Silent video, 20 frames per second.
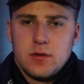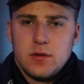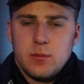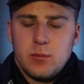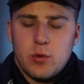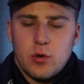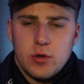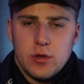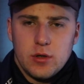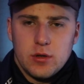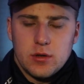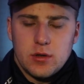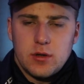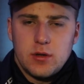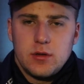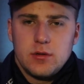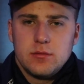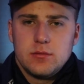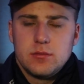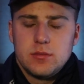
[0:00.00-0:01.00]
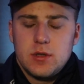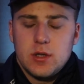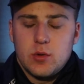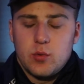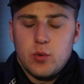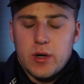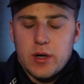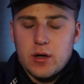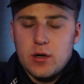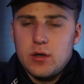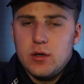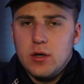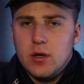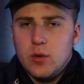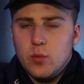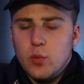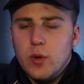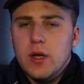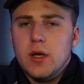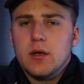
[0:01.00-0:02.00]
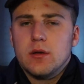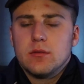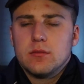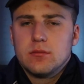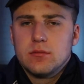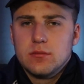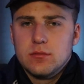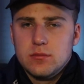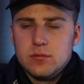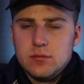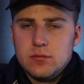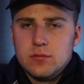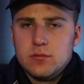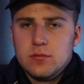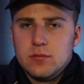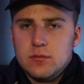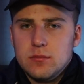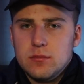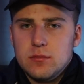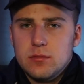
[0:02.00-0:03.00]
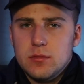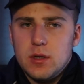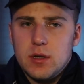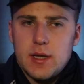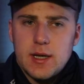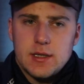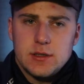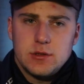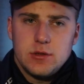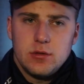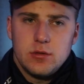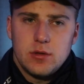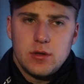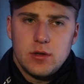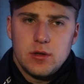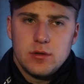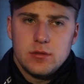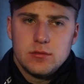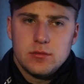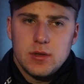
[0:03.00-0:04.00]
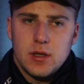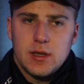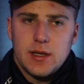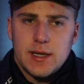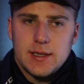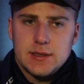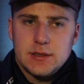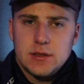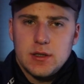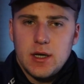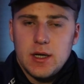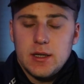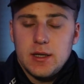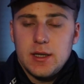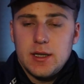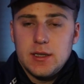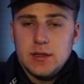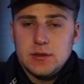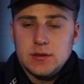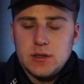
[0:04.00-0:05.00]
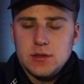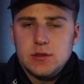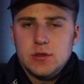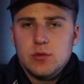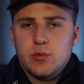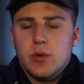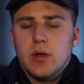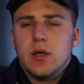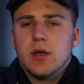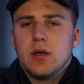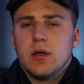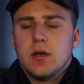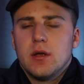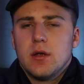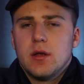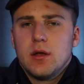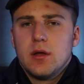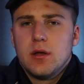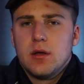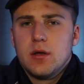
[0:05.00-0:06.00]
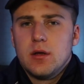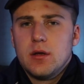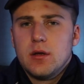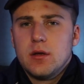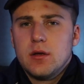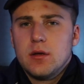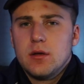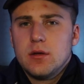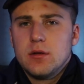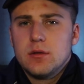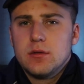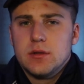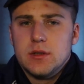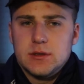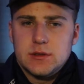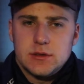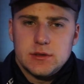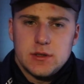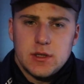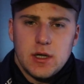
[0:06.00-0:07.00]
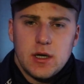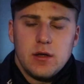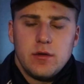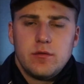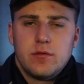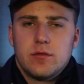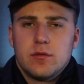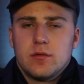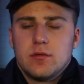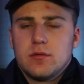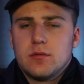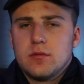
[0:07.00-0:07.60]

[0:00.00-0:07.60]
The more you learn, the quicker you can win. The less you learn, the less likely it is that you win. This is life.